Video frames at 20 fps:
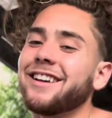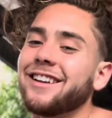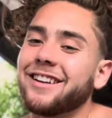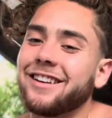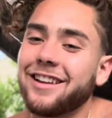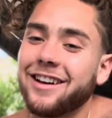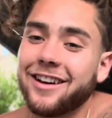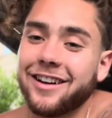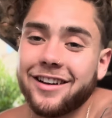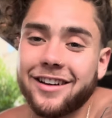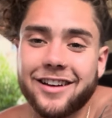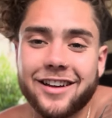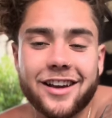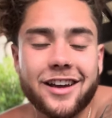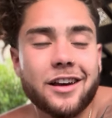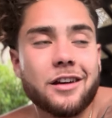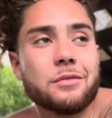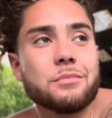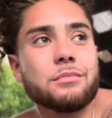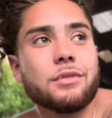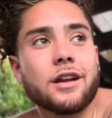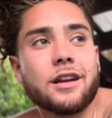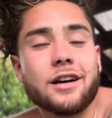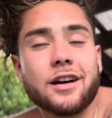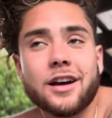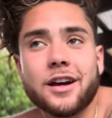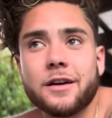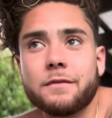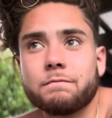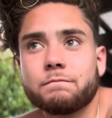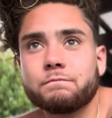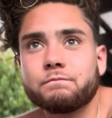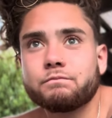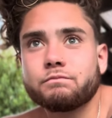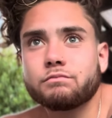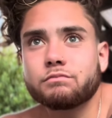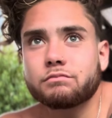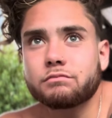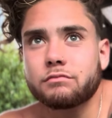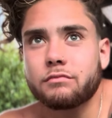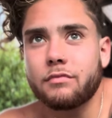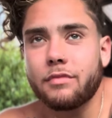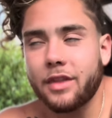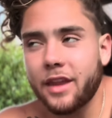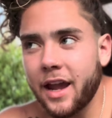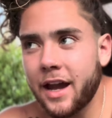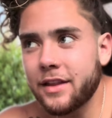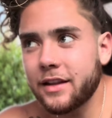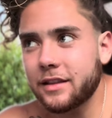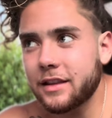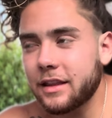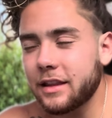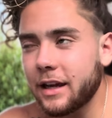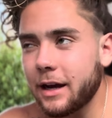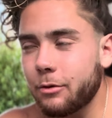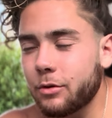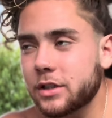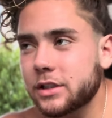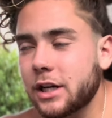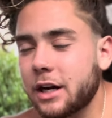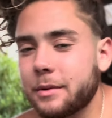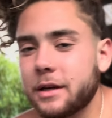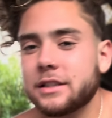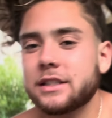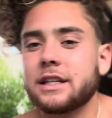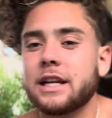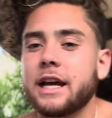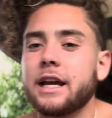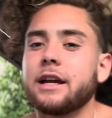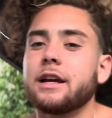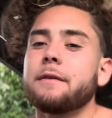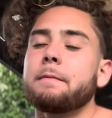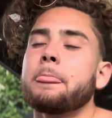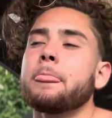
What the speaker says: Nah. But I think the thing I wanna talk about tonight